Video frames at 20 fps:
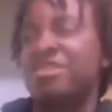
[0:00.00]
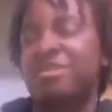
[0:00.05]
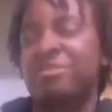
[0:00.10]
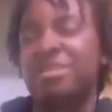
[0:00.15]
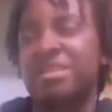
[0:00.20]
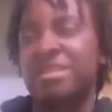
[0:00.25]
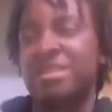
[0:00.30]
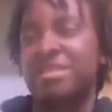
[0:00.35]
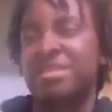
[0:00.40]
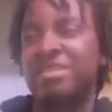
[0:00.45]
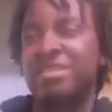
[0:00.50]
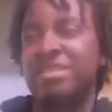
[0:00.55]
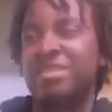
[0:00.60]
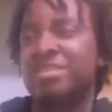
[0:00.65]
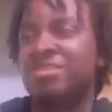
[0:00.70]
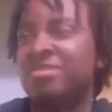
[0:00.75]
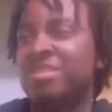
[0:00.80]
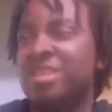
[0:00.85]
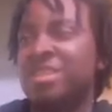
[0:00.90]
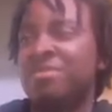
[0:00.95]
replace the
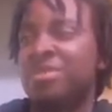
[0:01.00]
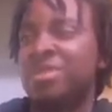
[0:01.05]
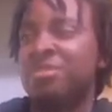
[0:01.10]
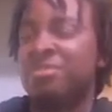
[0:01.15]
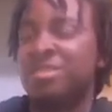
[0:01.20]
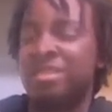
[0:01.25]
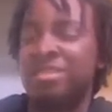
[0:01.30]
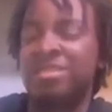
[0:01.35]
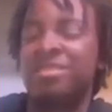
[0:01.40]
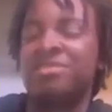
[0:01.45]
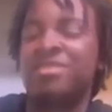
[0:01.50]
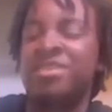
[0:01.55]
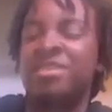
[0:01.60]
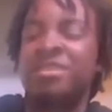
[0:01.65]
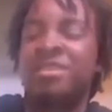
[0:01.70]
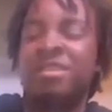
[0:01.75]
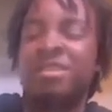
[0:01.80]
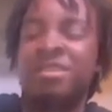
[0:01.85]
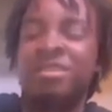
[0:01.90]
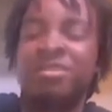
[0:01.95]
two damaged bars, the one on
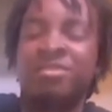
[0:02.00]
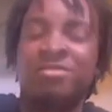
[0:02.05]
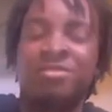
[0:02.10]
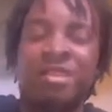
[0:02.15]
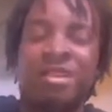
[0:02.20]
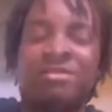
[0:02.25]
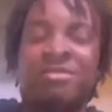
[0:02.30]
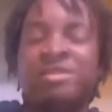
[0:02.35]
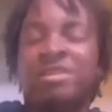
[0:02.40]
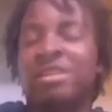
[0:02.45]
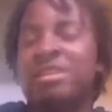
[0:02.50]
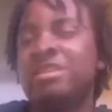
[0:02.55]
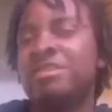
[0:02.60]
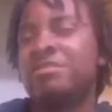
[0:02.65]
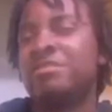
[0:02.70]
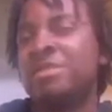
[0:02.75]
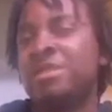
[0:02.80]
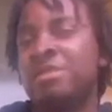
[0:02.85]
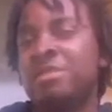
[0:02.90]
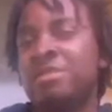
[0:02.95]
the driver's side and the
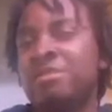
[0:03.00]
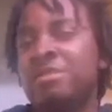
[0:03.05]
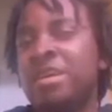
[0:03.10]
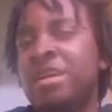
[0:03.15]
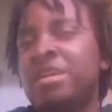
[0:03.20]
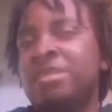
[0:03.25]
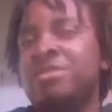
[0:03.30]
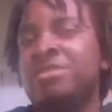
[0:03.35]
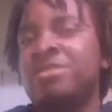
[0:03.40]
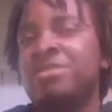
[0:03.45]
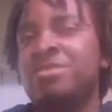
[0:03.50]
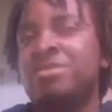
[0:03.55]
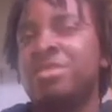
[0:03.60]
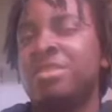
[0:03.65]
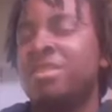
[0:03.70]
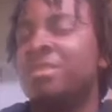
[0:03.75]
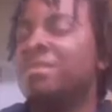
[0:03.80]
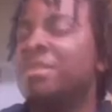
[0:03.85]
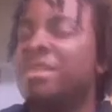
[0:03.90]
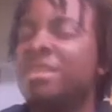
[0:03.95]
one on the passenger side.
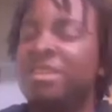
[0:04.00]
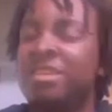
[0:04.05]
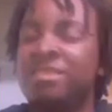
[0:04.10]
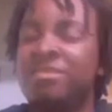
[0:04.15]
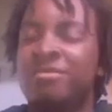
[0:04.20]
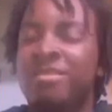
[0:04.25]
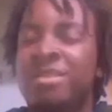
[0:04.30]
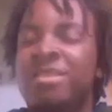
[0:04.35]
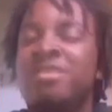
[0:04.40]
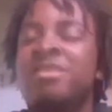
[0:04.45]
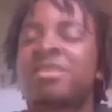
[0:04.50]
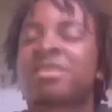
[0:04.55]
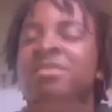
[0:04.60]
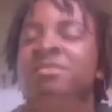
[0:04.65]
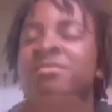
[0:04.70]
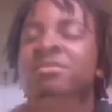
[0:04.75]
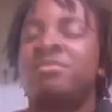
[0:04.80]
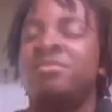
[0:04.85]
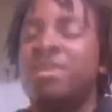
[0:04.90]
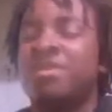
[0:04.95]
I mean, the one on the
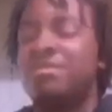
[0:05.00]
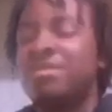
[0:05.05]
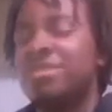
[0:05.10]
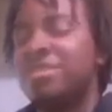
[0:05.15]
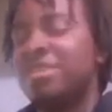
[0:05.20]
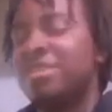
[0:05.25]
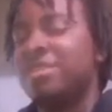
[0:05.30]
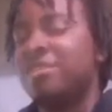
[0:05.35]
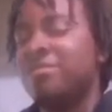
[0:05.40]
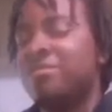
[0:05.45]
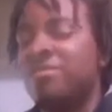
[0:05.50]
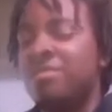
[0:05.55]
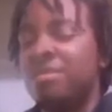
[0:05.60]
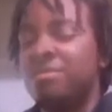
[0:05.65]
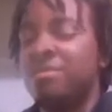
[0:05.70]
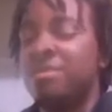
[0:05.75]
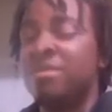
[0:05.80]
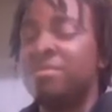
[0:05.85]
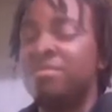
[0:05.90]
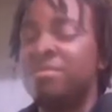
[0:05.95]
driver's side and
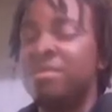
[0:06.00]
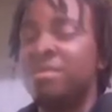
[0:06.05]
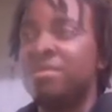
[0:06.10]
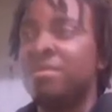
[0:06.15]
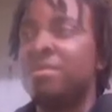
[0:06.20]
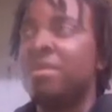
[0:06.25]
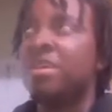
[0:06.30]
front bumper.